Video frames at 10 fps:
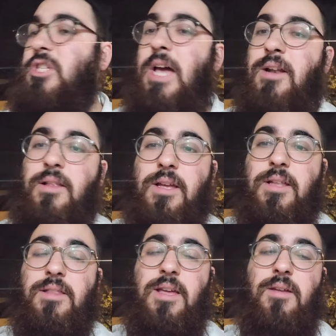channeling
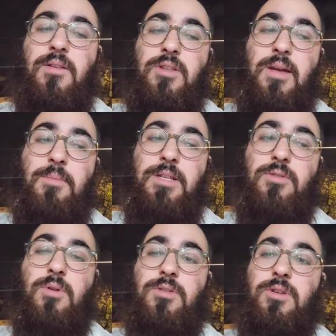them
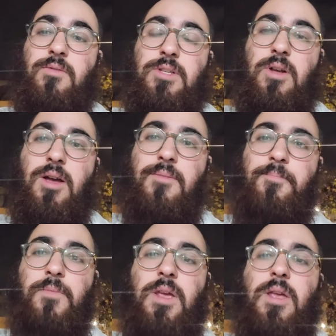into our service of God,
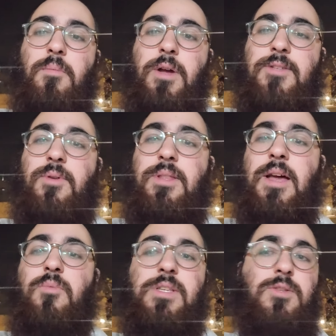by doing
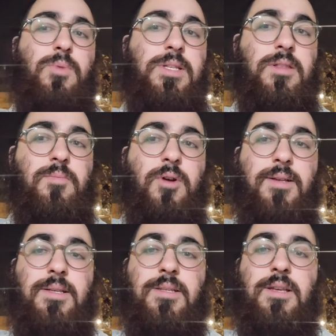that we sweeten the
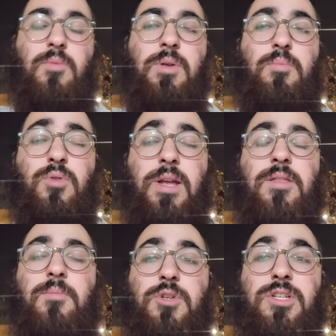process and we bring
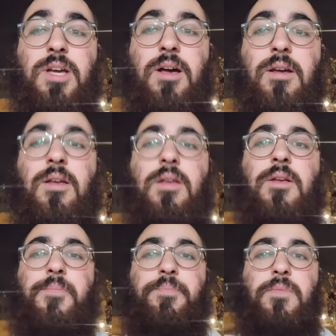the Mashiach.
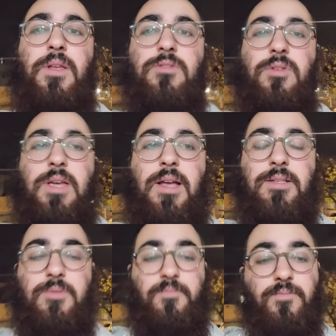So
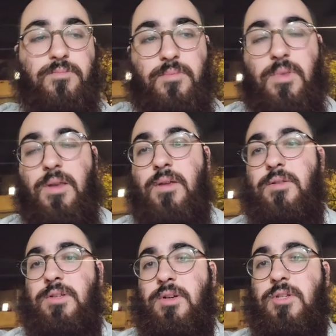yes,
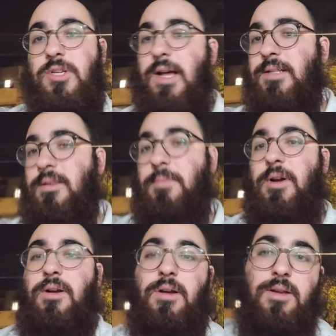there's a good chance
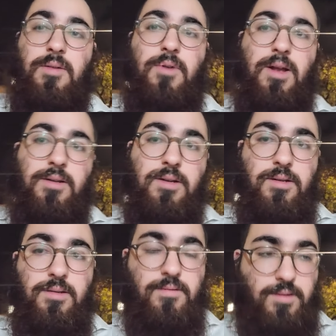America and Iran could
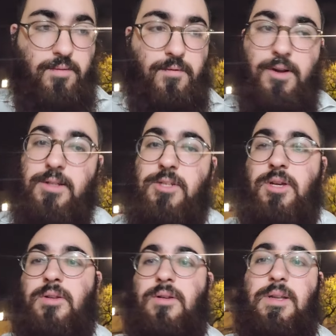confront each
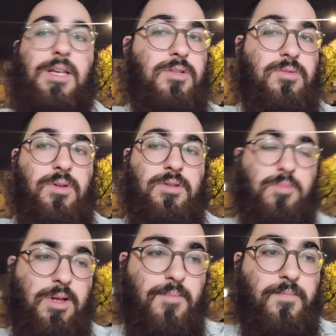other and Israel as
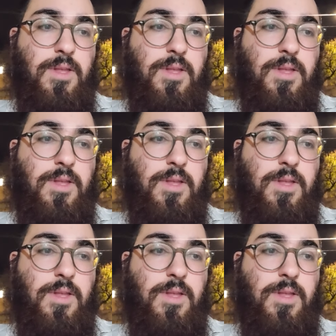well.